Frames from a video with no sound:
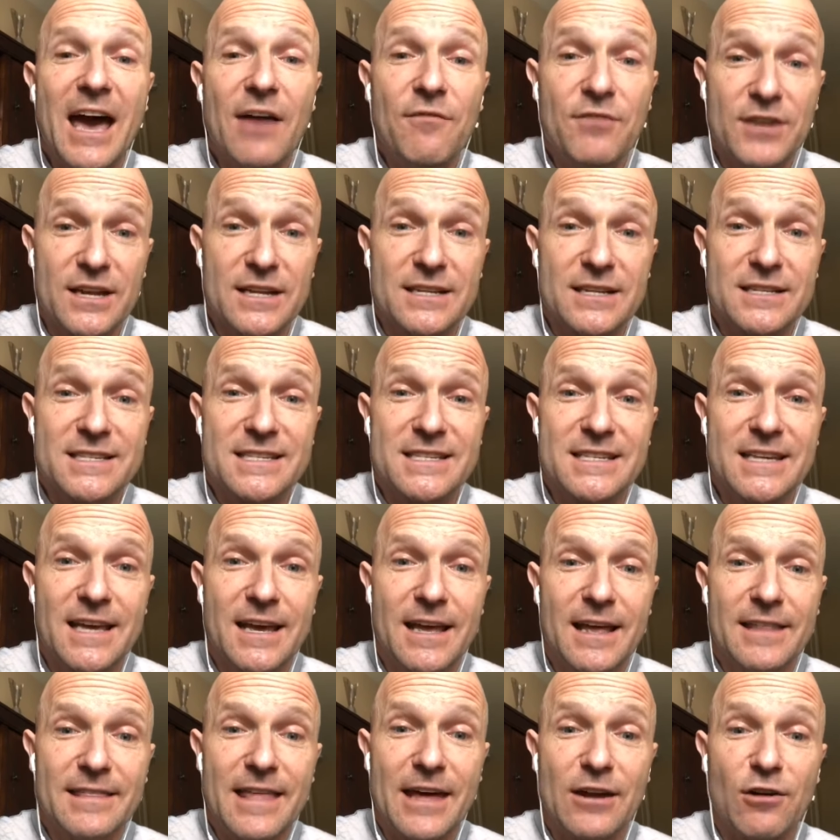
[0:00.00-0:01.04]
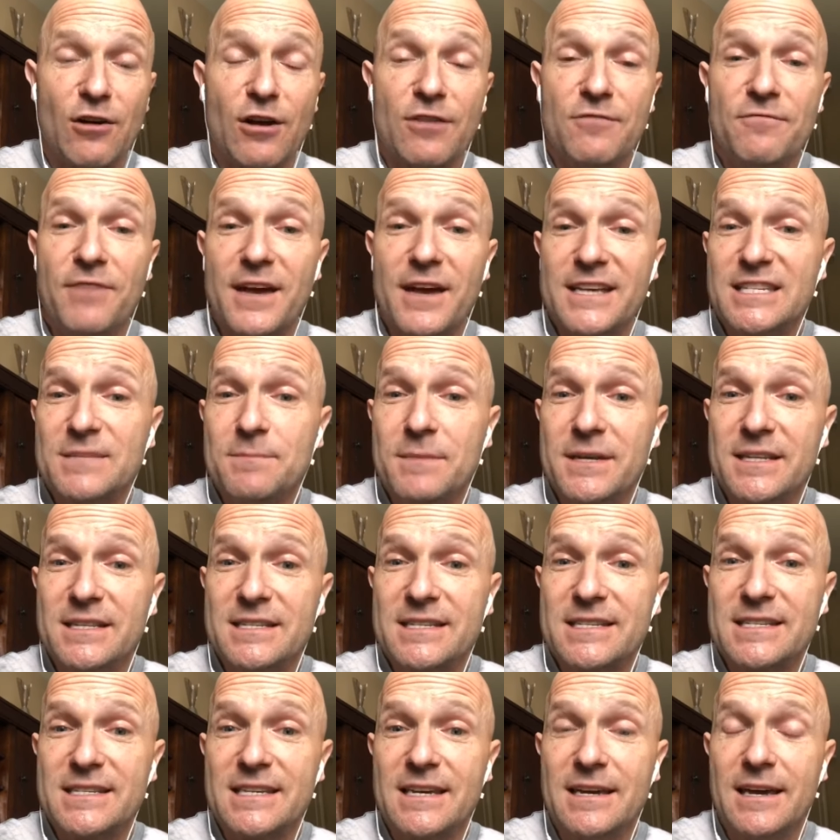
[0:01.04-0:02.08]
evidence that our
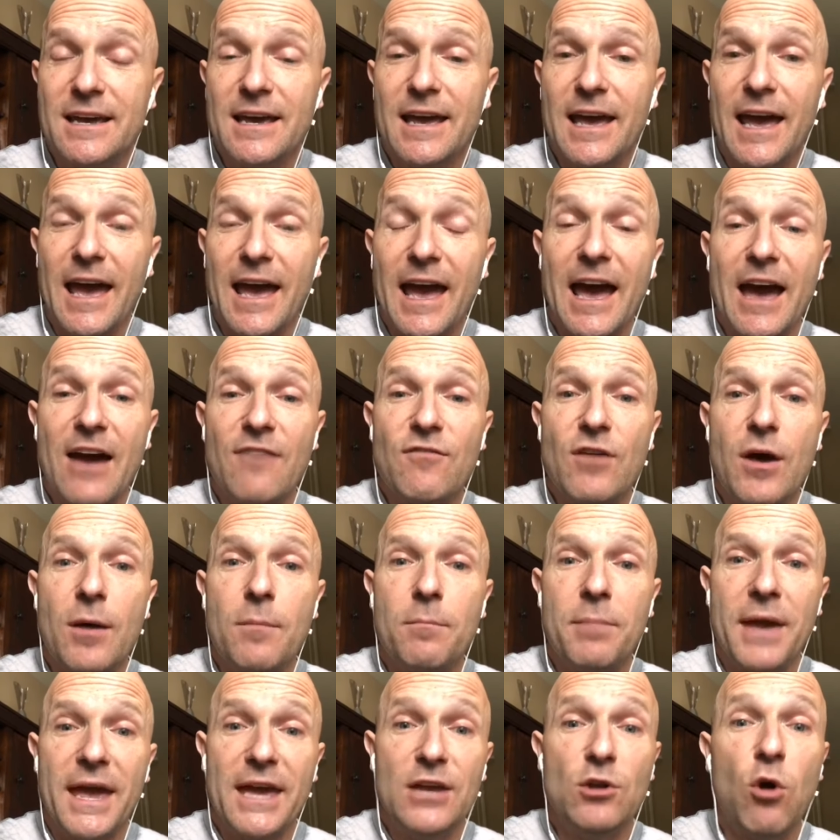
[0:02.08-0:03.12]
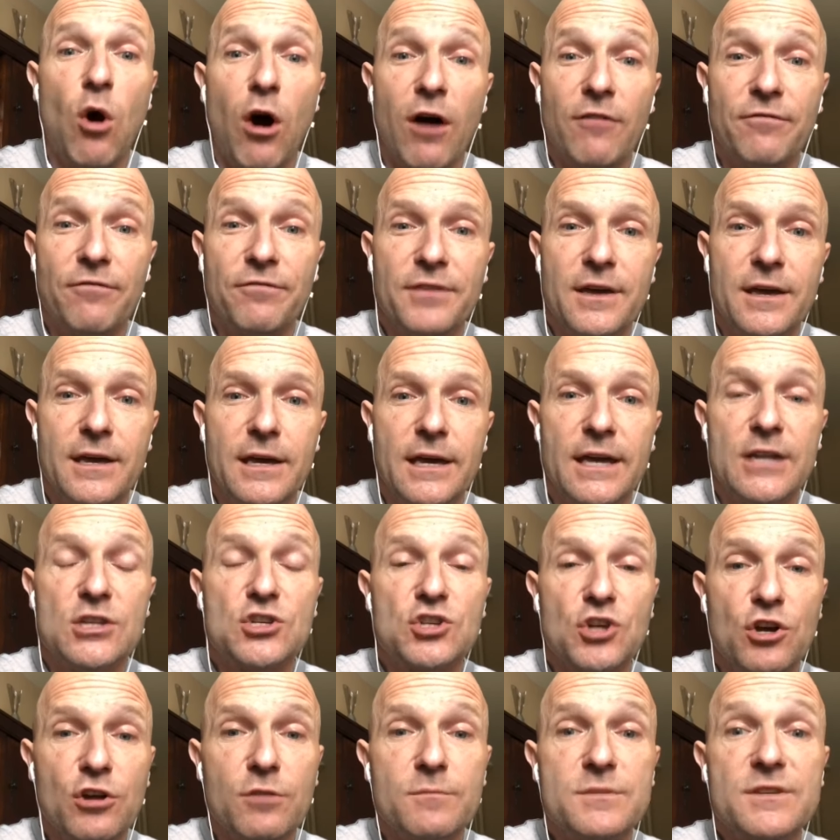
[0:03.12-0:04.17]
investments have paid off in
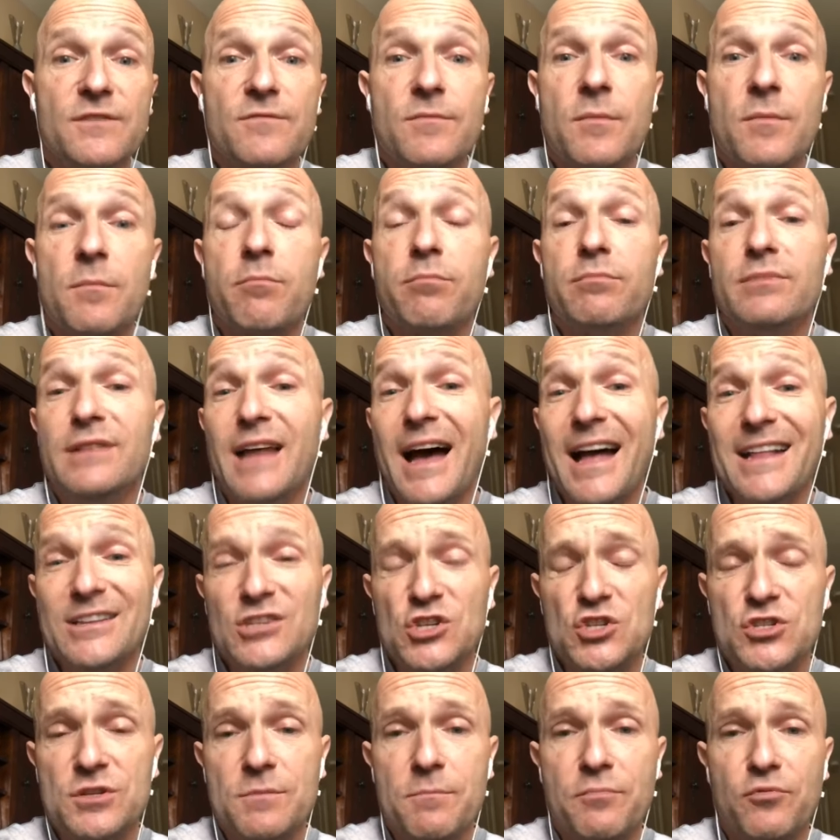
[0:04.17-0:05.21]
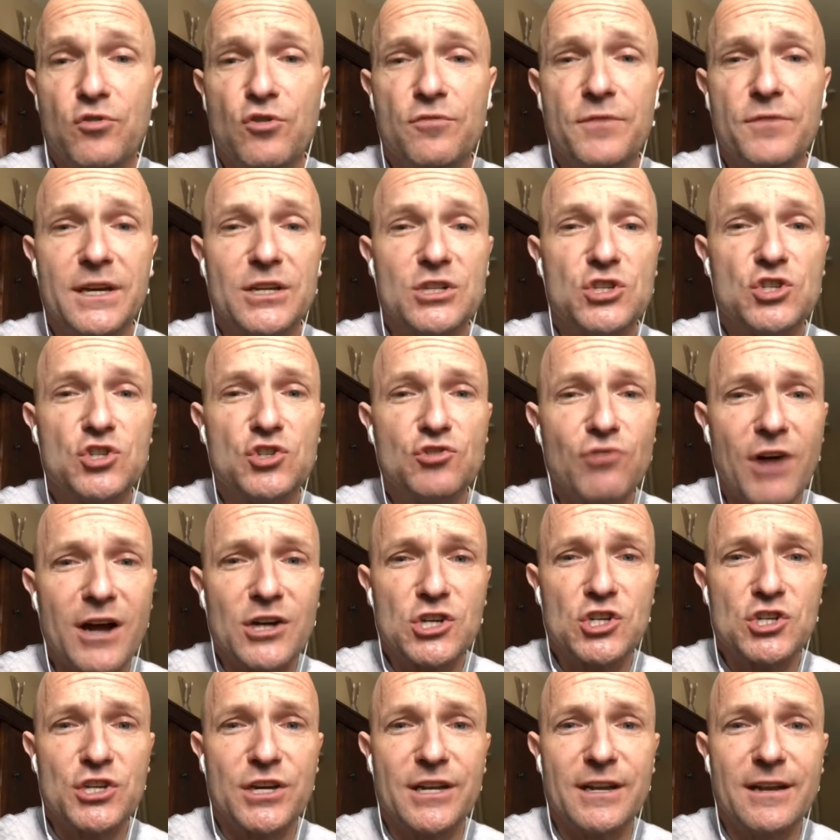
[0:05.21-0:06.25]
terms of not just improving
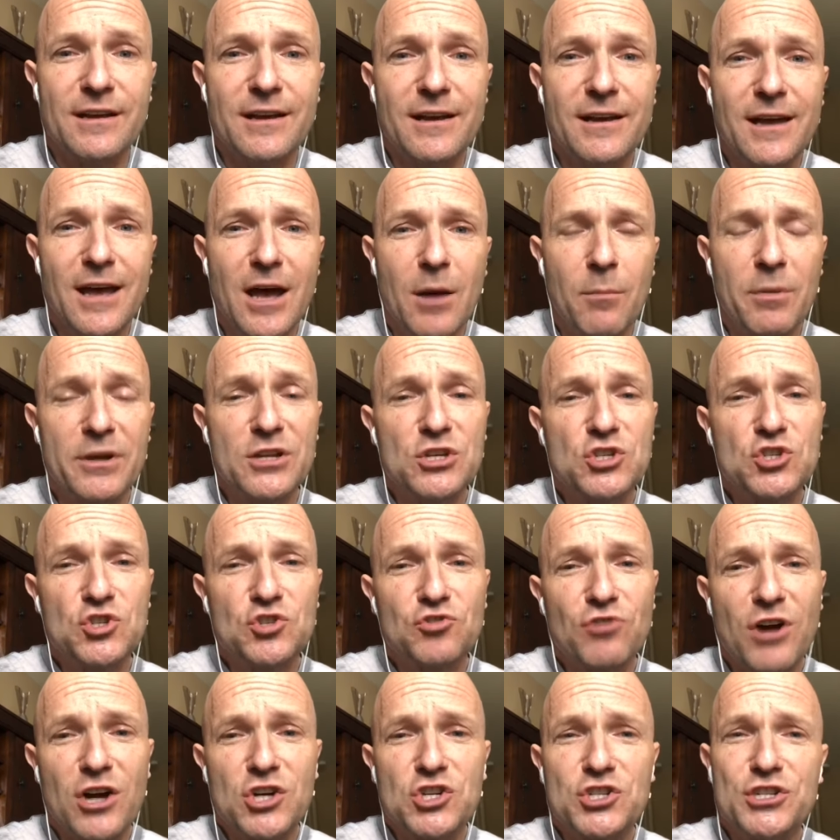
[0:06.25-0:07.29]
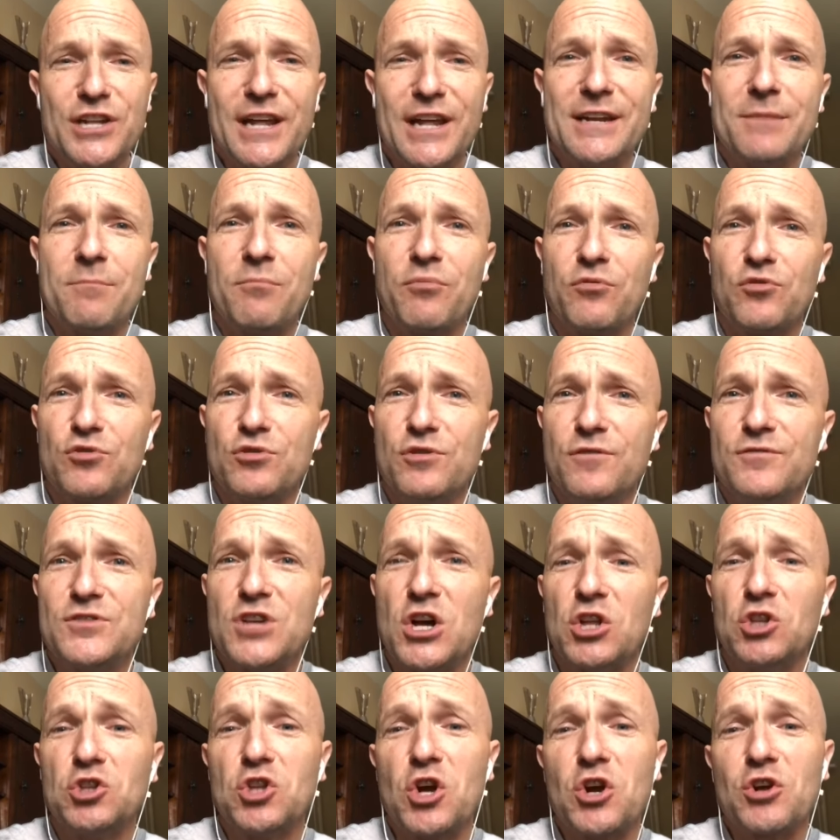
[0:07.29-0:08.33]
instruction, but instruction that improves
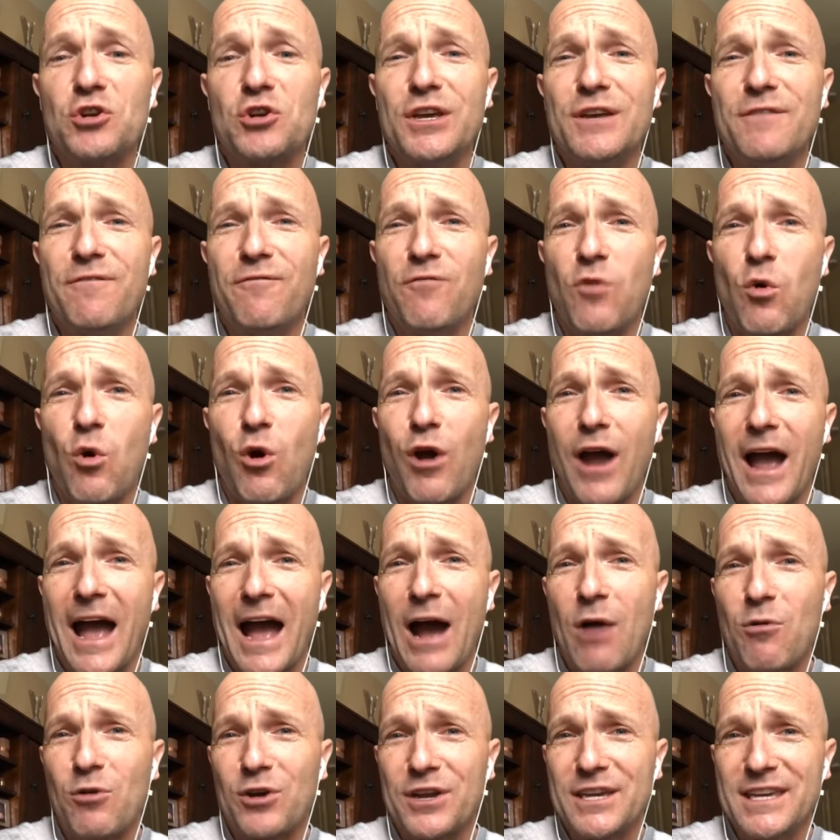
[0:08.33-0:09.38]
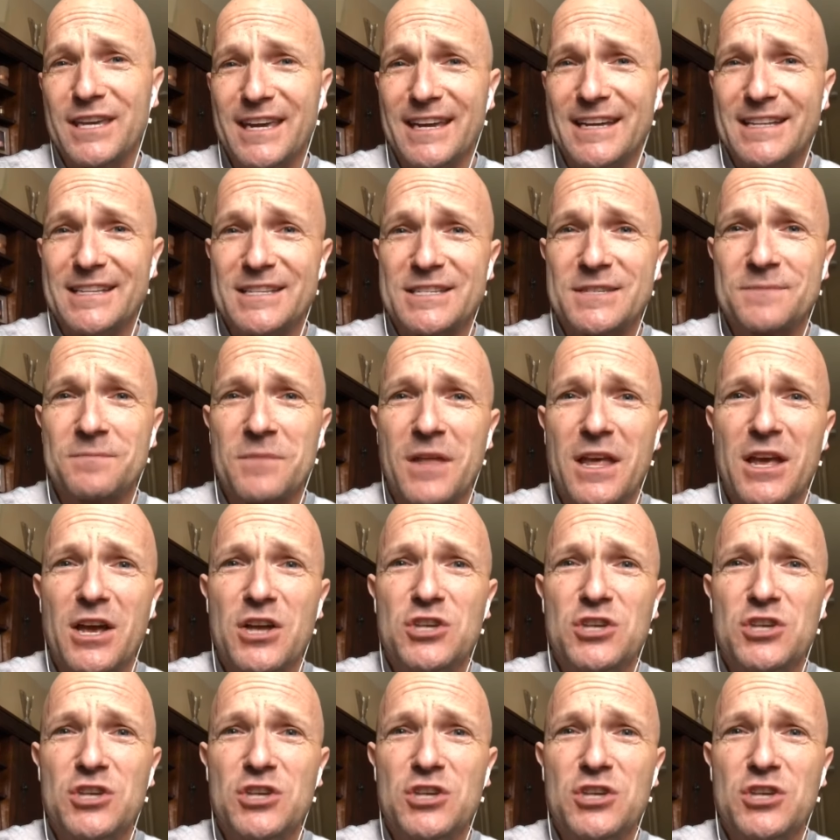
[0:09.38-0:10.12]
learning for our kids?